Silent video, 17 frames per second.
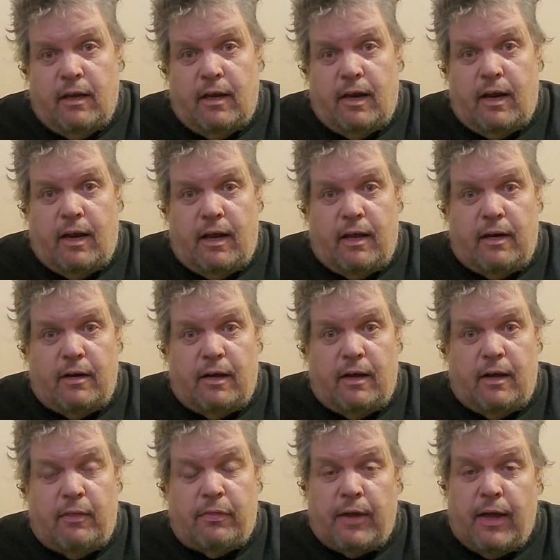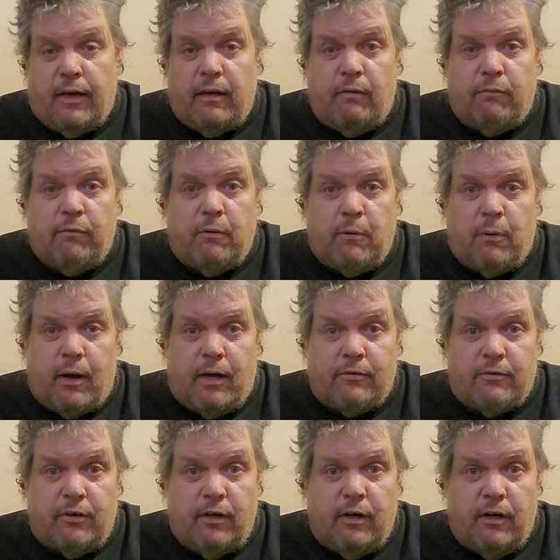And thank you for
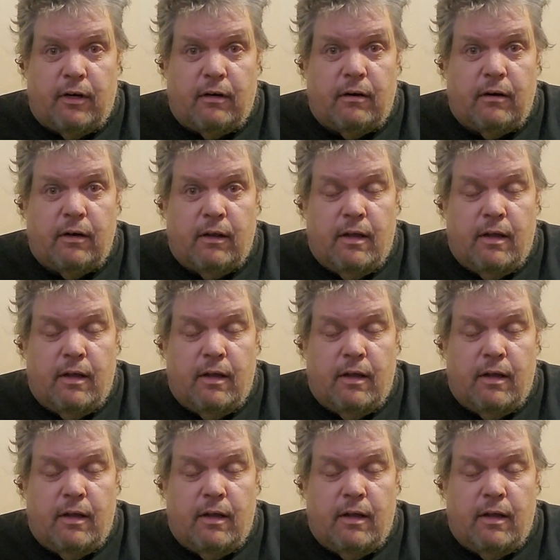watching, and